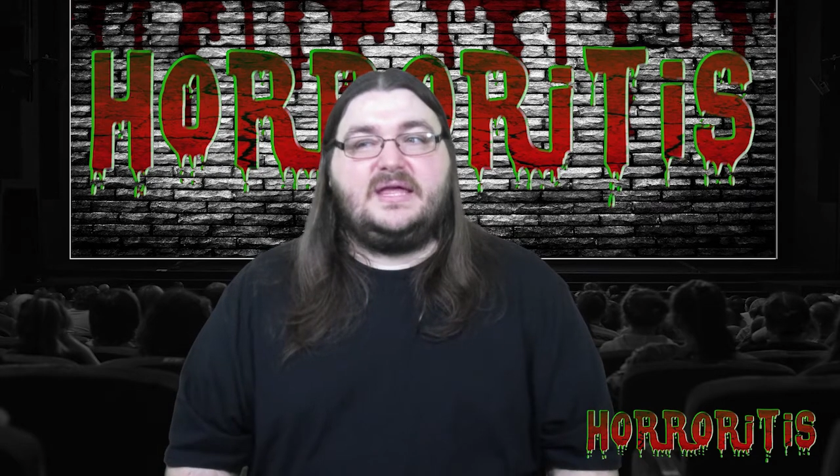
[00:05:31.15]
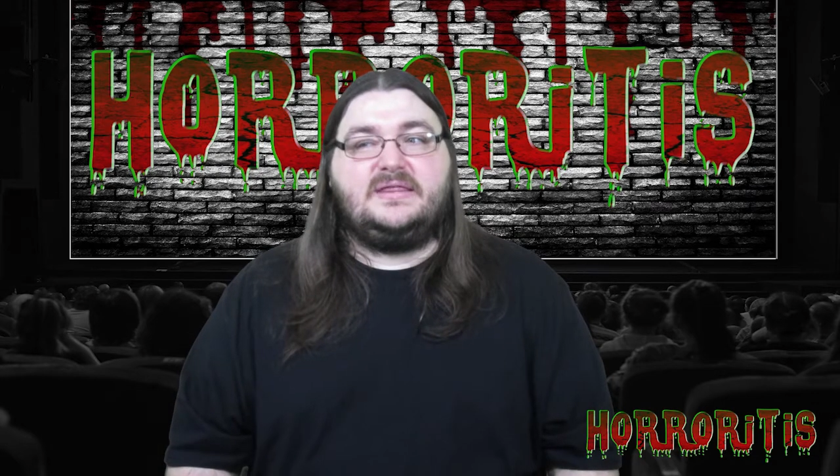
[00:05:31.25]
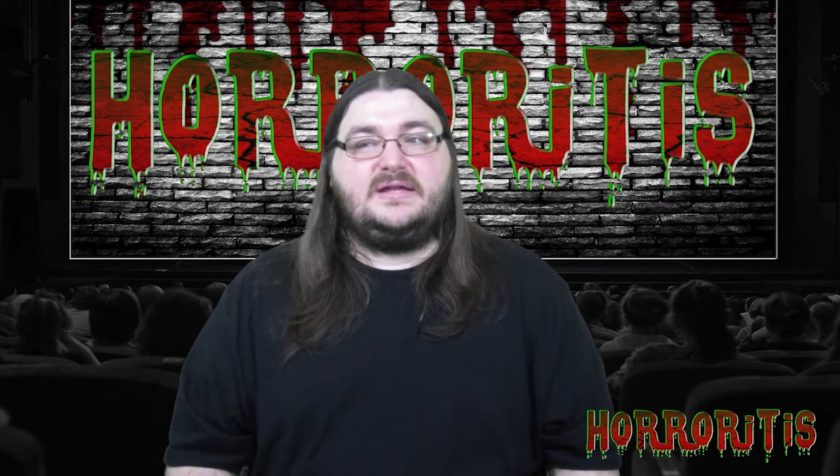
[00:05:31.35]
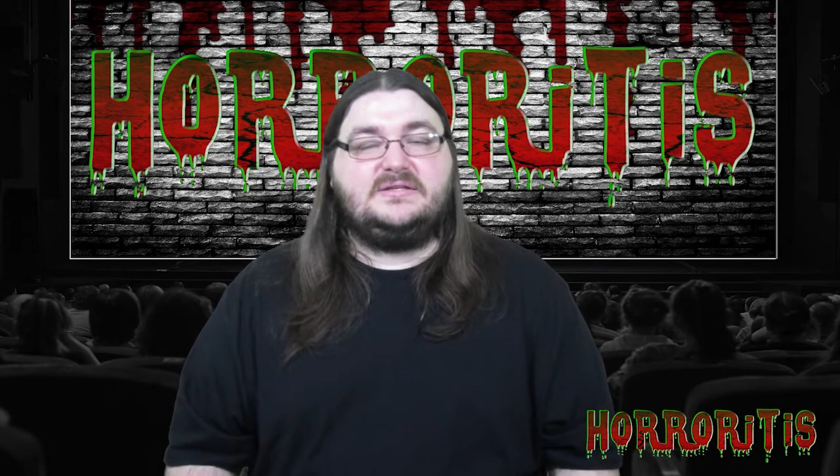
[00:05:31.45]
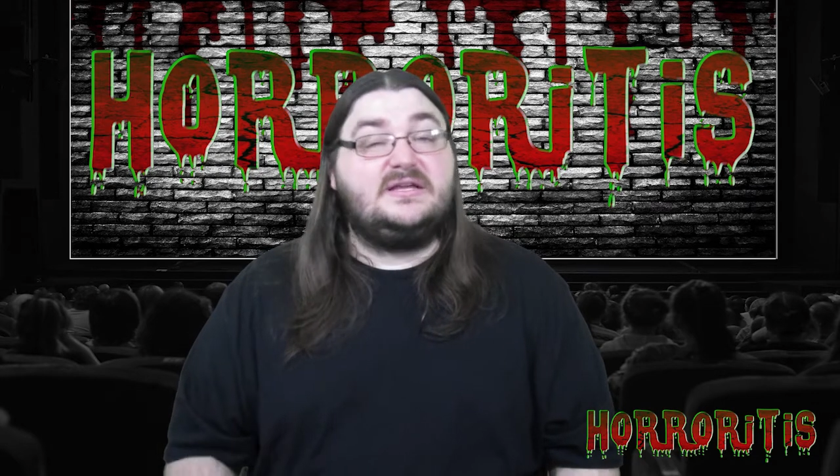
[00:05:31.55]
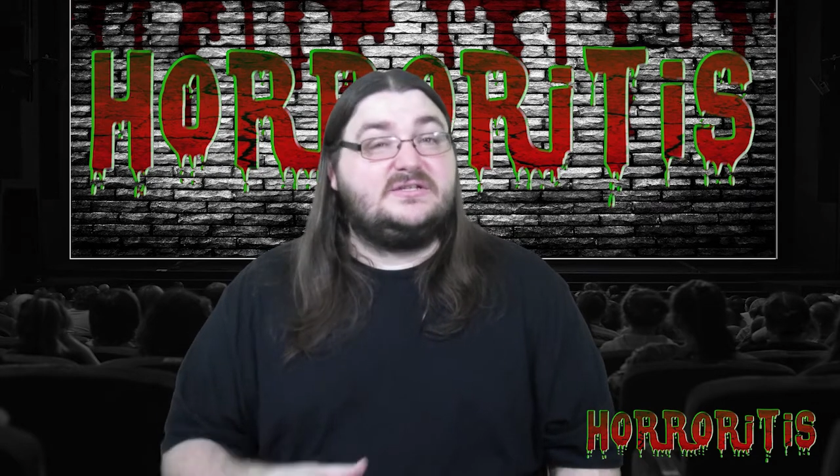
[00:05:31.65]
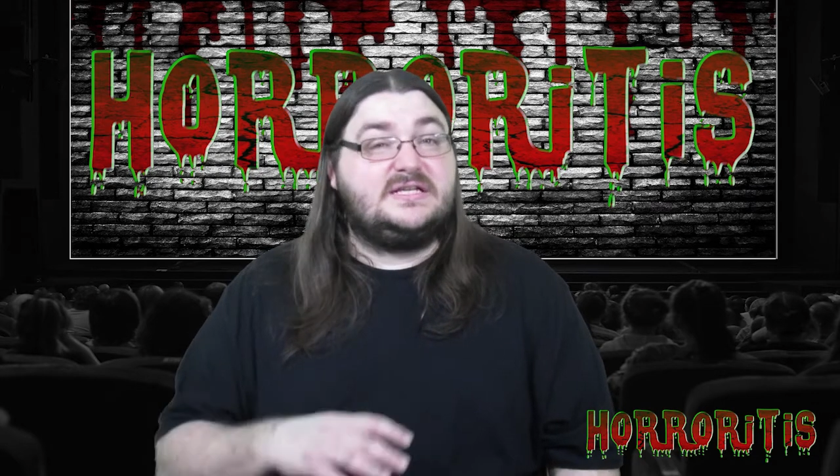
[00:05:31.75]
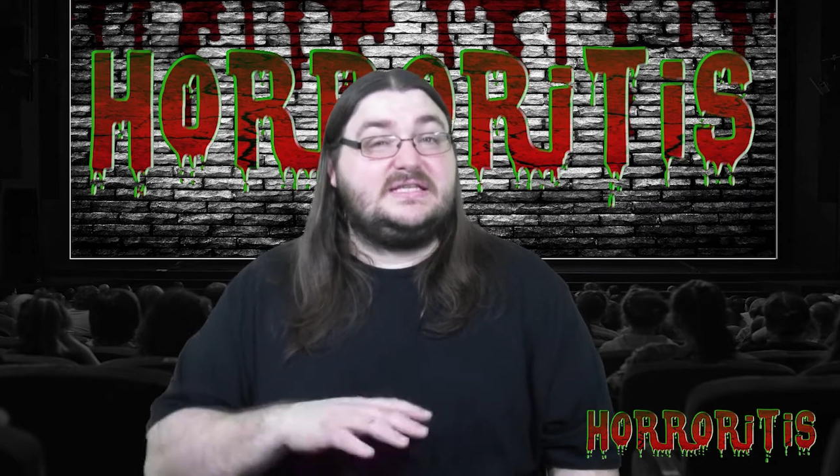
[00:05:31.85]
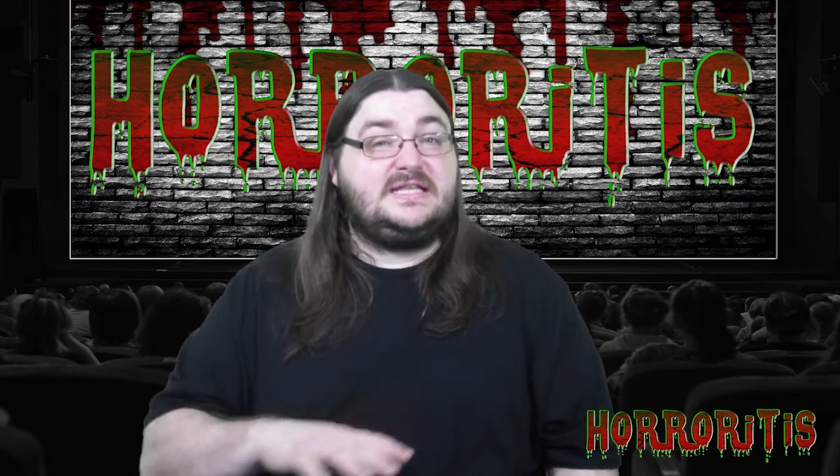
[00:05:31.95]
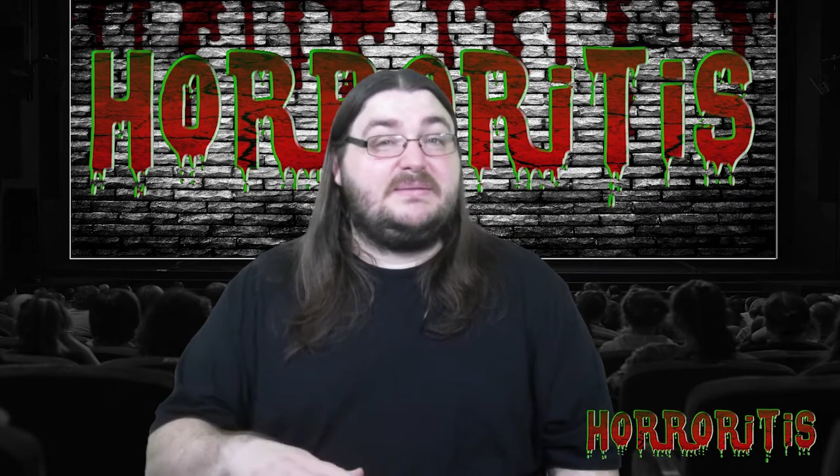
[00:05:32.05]
there's
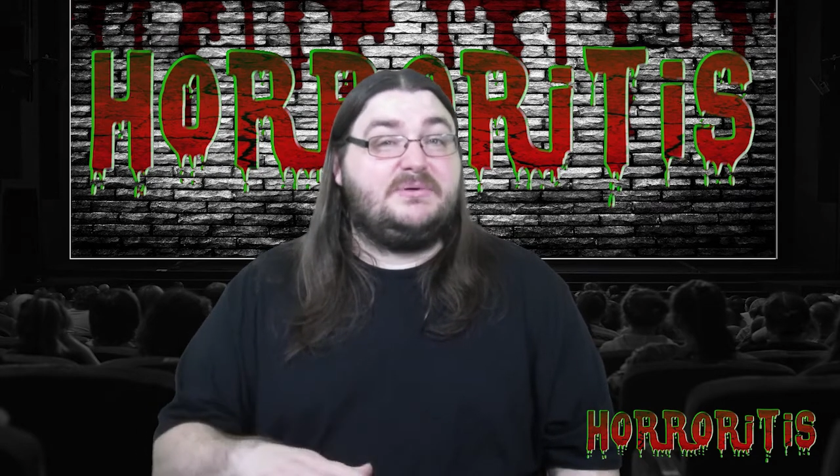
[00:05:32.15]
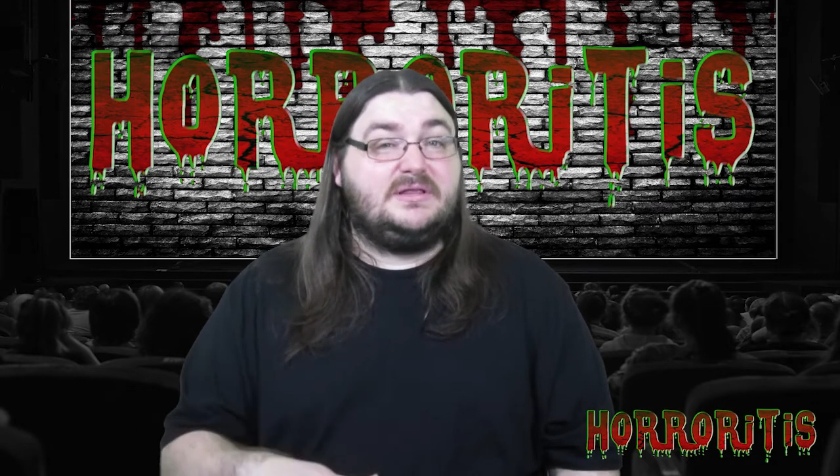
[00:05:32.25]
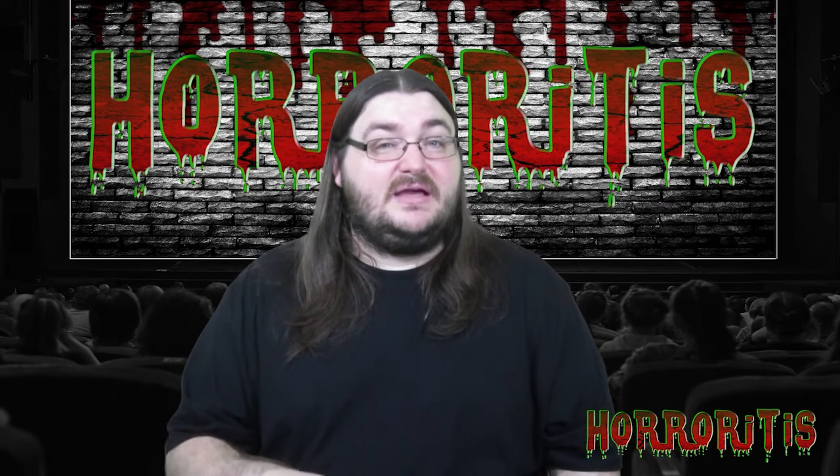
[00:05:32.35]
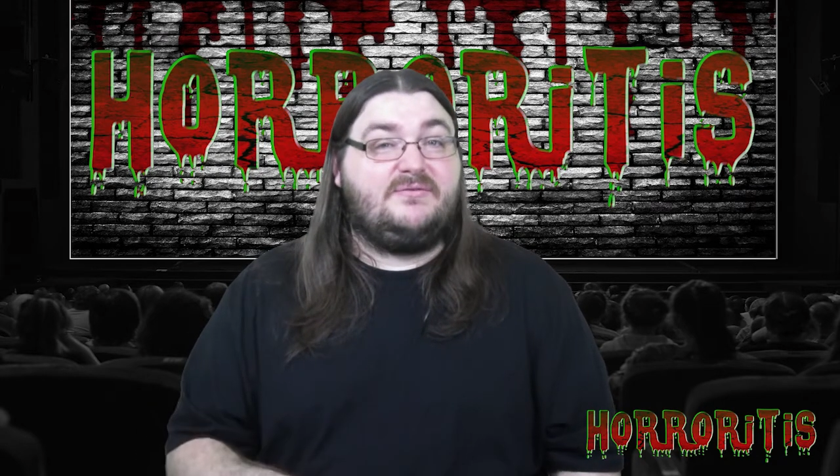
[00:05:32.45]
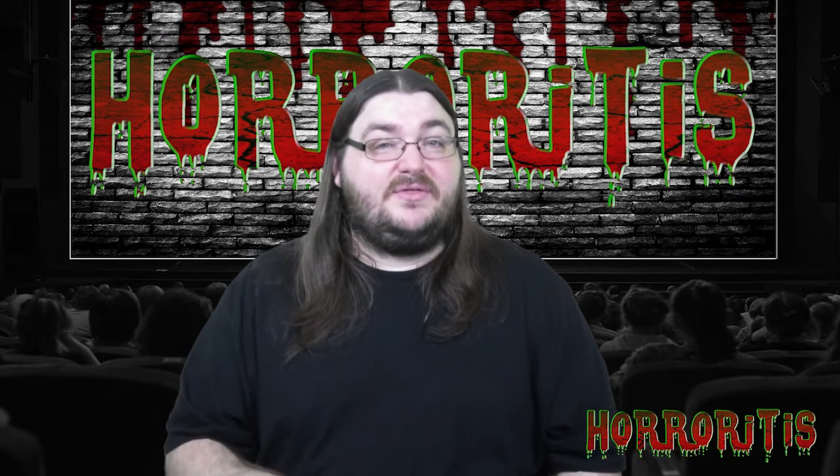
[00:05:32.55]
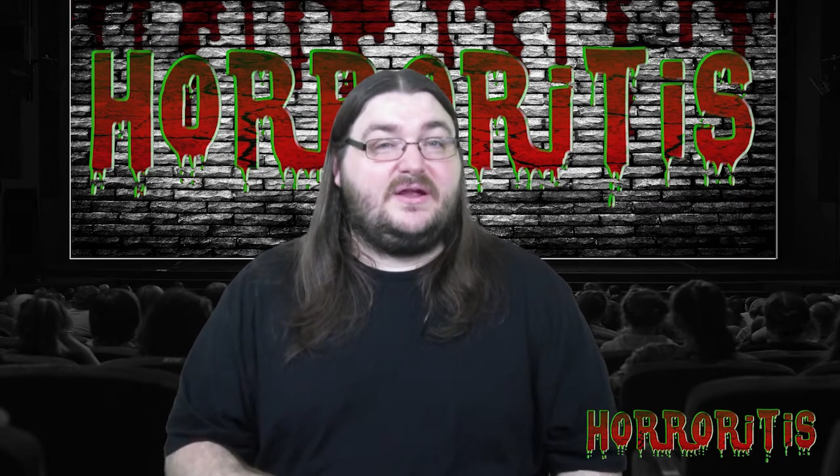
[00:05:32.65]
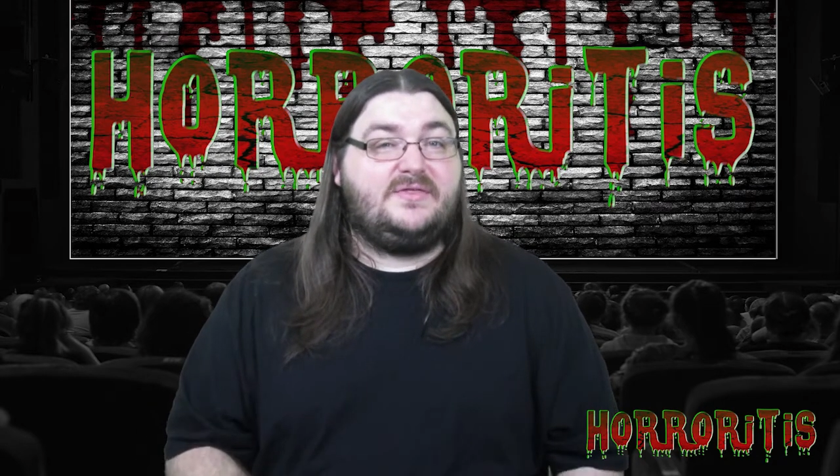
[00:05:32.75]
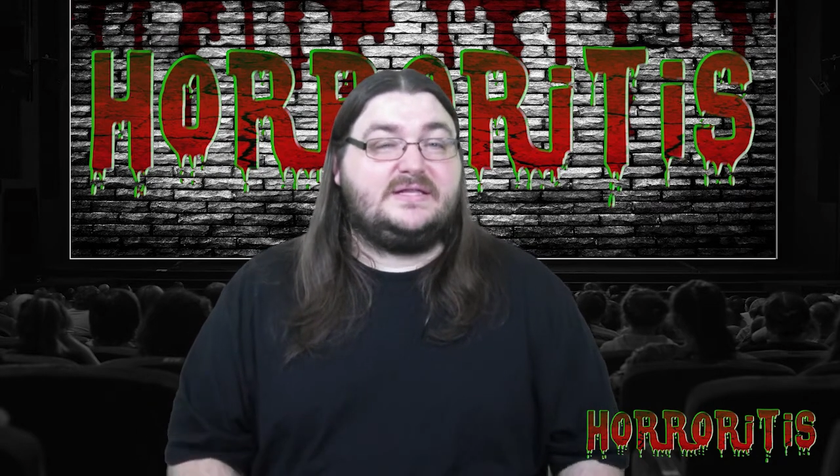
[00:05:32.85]
a deeper level there